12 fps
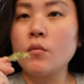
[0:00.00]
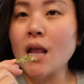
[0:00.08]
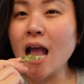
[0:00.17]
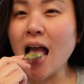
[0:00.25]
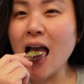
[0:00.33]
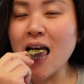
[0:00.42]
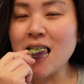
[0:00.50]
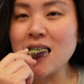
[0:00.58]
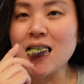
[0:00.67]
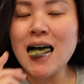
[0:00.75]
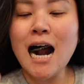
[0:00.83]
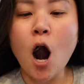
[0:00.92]

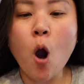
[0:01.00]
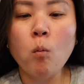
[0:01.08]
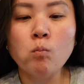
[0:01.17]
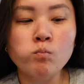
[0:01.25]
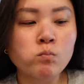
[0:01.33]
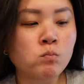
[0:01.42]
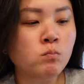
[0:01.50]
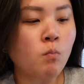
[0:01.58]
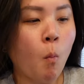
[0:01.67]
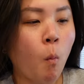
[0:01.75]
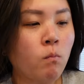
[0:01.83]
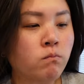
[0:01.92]

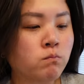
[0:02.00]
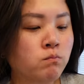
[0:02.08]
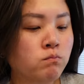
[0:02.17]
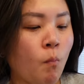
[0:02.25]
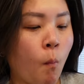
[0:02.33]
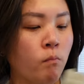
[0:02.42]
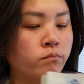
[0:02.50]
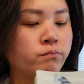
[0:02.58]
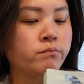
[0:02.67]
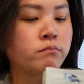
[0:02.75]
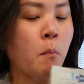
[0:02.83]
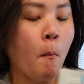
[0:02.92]

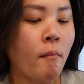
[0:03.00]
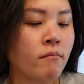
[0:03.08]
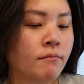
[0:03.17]
No one is speaking in this clip.